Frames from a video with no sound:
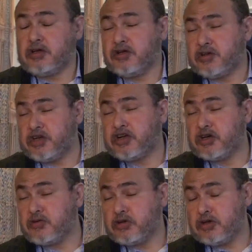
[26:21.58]

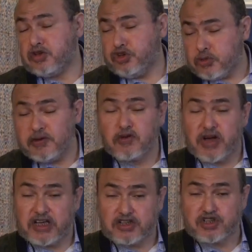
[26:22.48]
their human
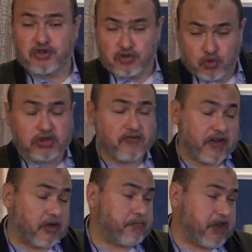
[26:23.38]
rights through
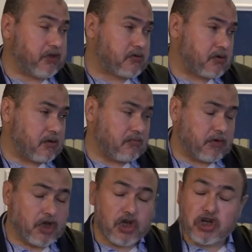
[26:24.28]
development.
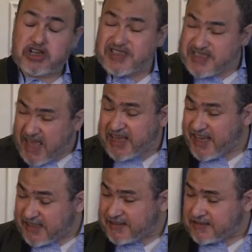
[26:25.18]

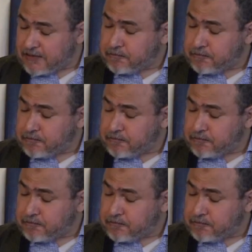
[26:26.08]
Second,